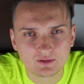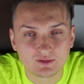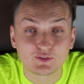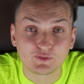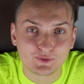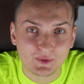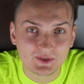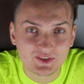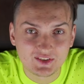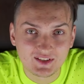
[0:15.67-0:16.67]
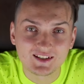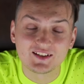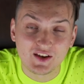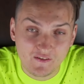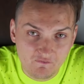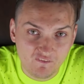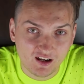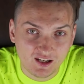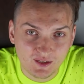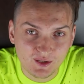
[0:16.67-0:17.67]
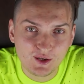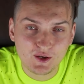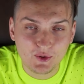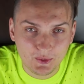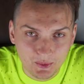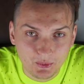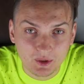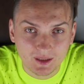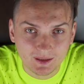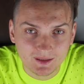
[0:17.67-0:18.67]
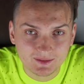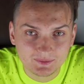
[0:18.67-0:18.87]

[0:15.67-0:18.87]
Of course, I fucking will.